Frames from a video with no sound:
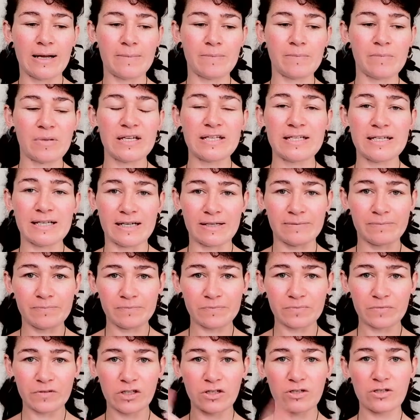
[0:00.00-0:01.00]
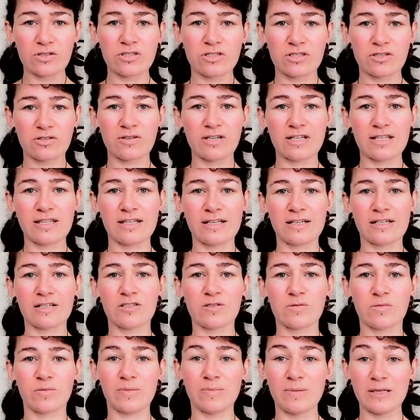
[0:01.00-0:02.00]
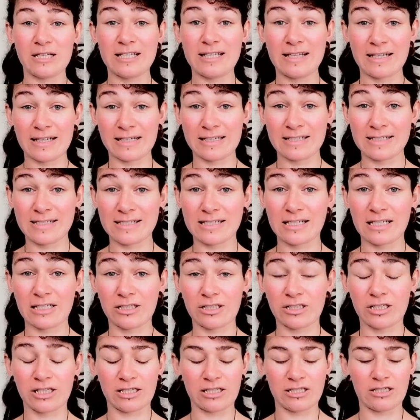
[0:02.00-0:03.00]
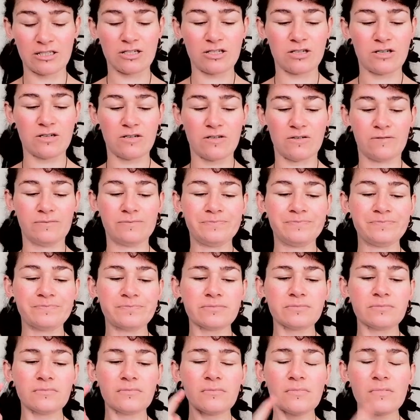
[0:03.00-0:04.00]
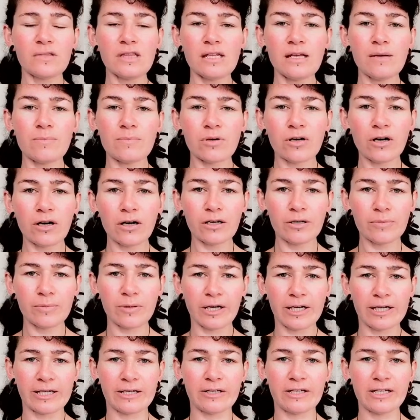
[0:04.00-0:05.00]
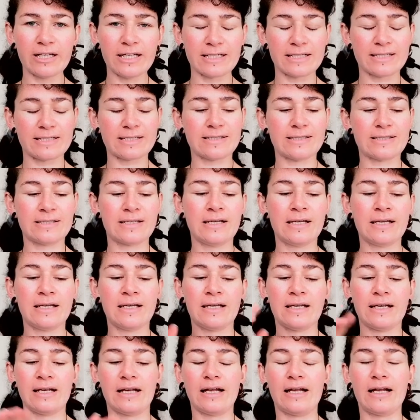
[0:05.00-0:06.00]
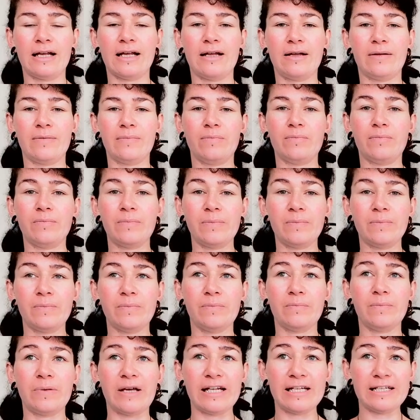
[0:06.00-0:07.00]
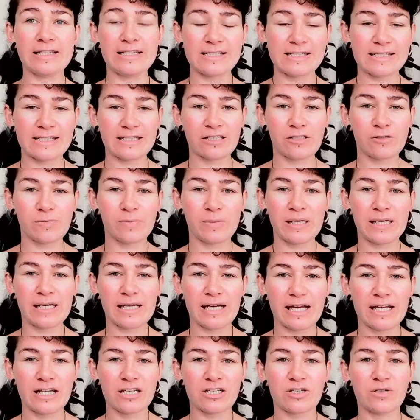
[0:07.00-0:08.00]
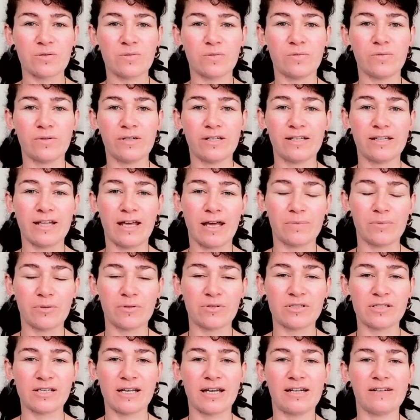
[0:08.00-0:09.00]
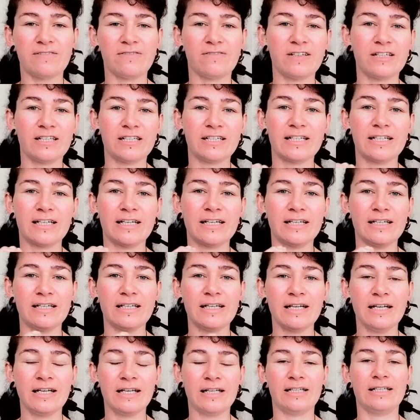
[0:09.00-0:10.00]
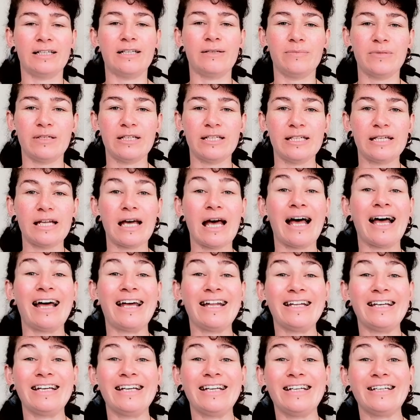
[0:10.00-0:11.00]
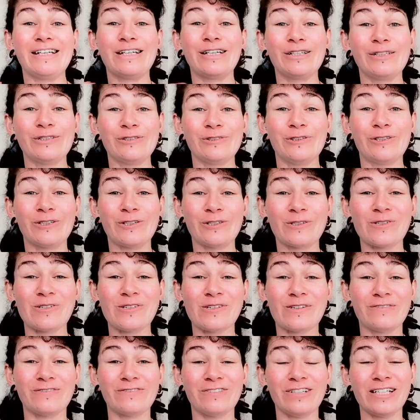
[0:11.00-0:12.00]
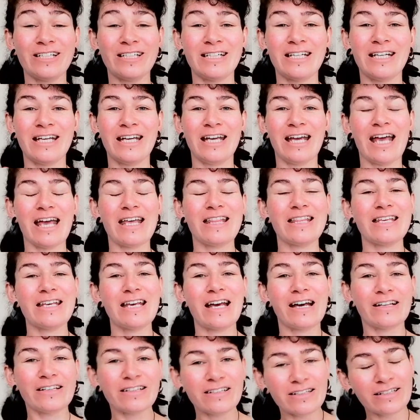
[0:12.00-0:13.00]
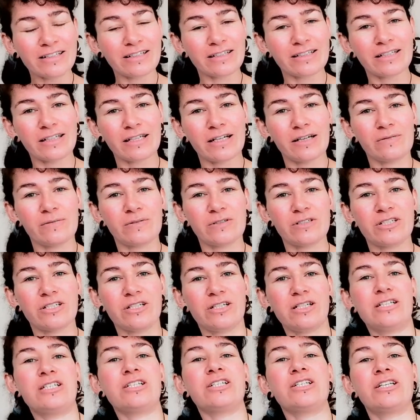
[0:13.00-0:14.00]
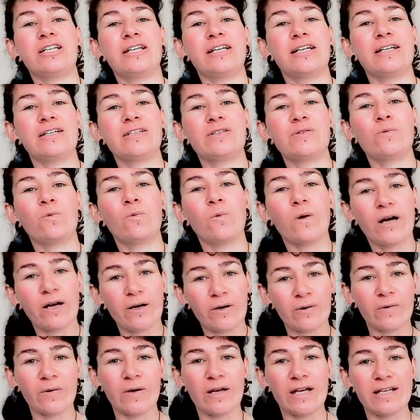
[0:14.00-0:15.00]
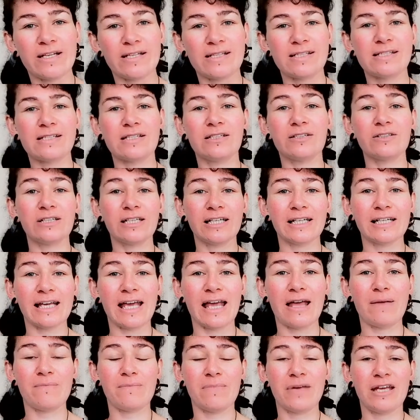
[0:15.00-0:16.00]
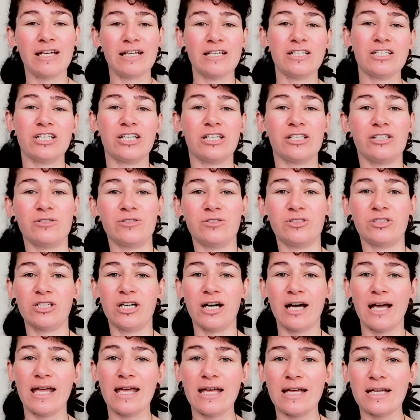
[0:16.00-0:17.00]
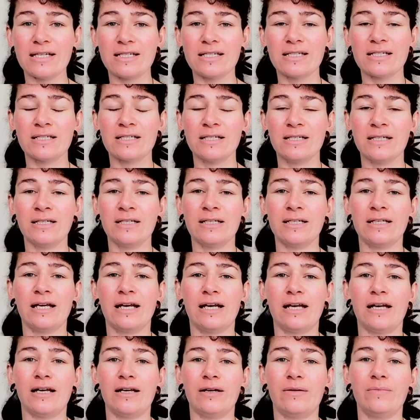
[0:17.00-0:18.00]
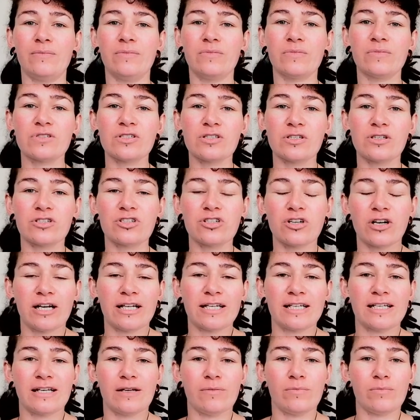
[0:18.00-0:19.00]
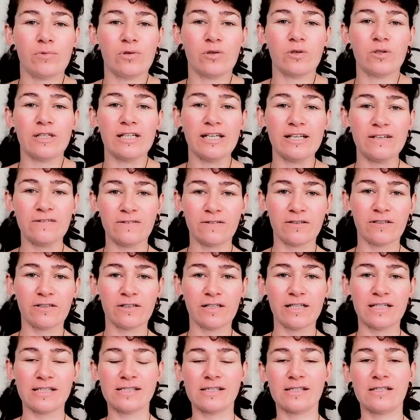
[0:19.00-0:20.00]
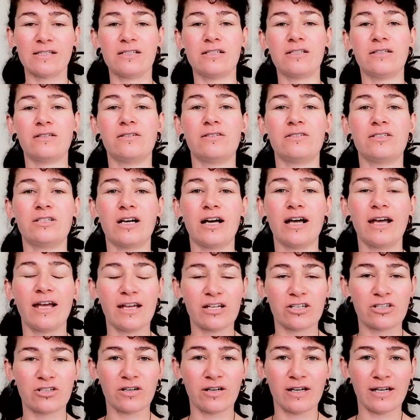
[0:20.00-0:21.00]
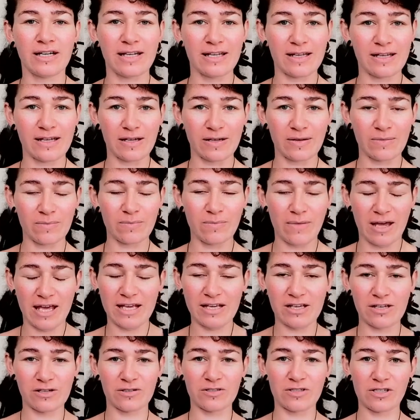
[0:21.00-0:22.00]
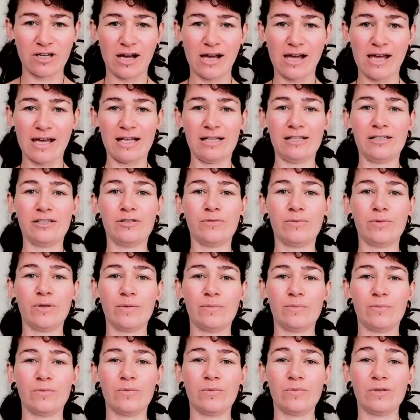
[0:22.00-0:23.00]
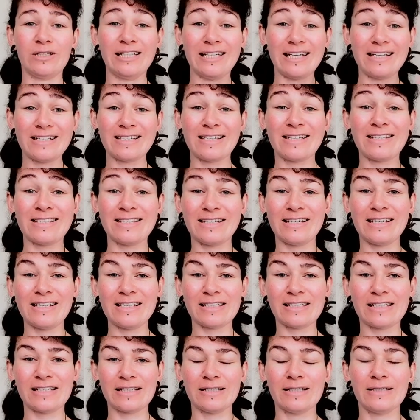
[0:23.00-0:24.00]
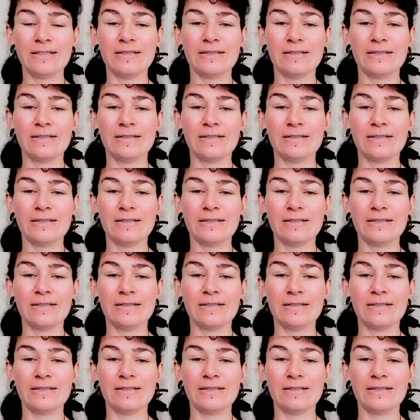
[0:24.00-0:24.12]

But yeah, those 3 things would be things to look into. Probiotics, balancing your pH with apple cider vinegar, lemon, honey, colloidal silver. And the other thing that I wanted to share as well is looking at managing your diet. So trying to get more leafy greens into your diet, trying to make your diet a little bit less acidic.